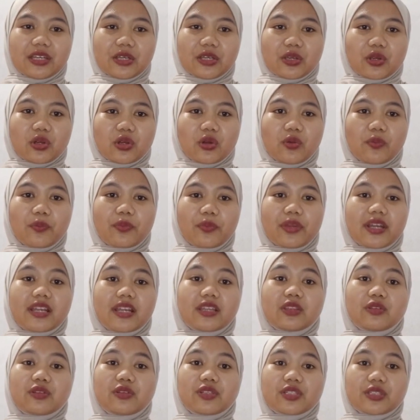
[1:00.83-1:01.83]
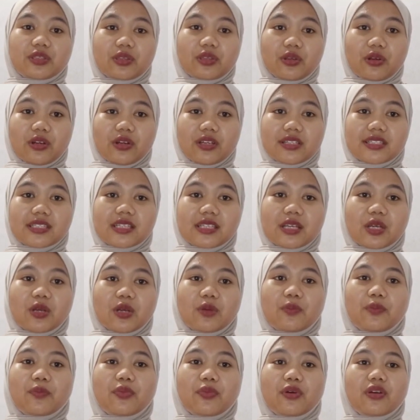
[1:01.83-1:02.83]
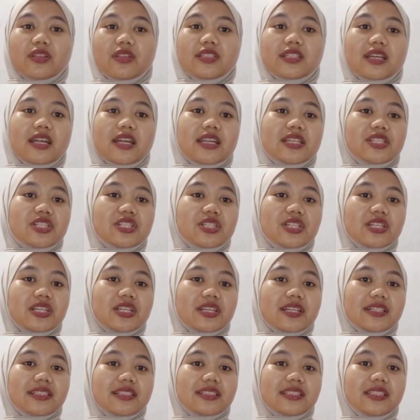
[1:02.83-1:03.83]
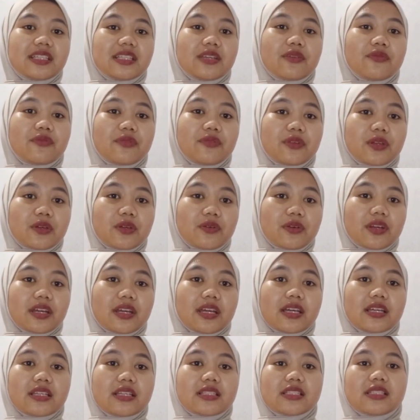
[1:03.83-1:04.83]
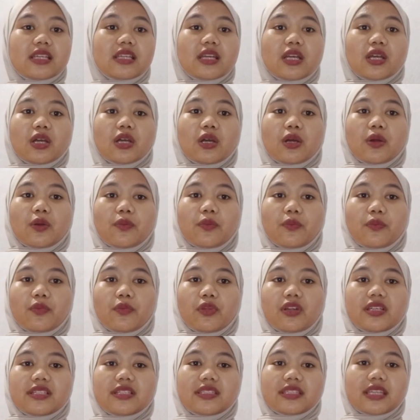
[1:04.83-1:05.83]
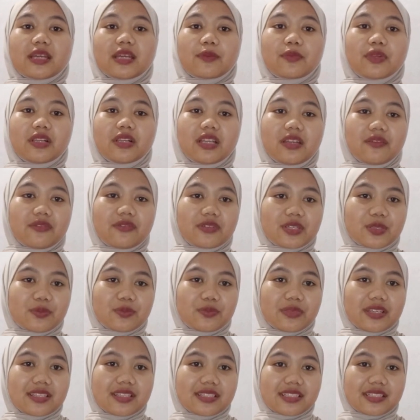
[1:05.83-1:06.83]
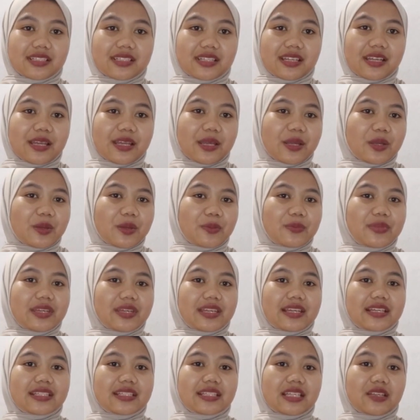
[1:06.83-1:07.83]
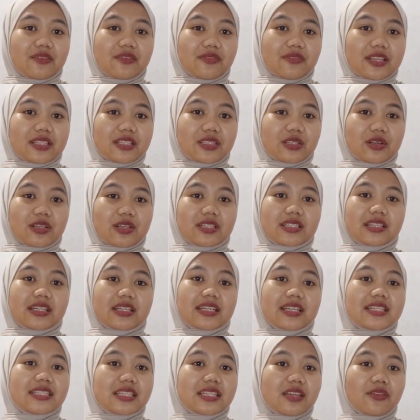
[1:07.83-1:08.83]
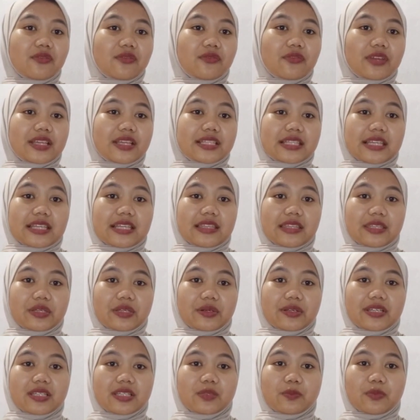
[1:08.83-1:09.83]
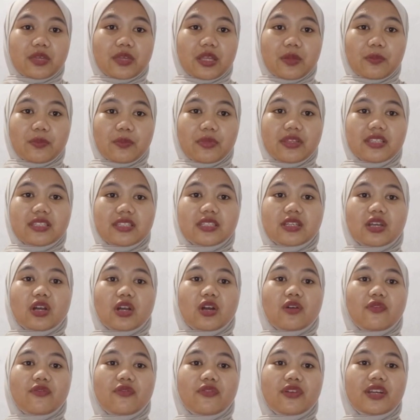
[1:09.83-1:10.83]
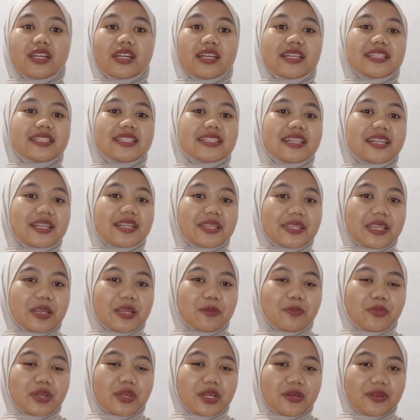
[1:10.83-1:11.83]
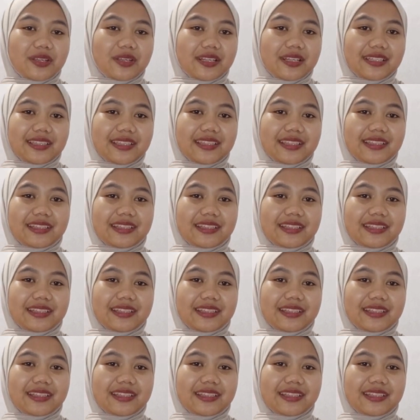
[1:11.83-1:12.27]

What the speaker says: Compared to stocks, bonds are generally viewed as more stable investments because investors receive fixed interest payments over a certain period.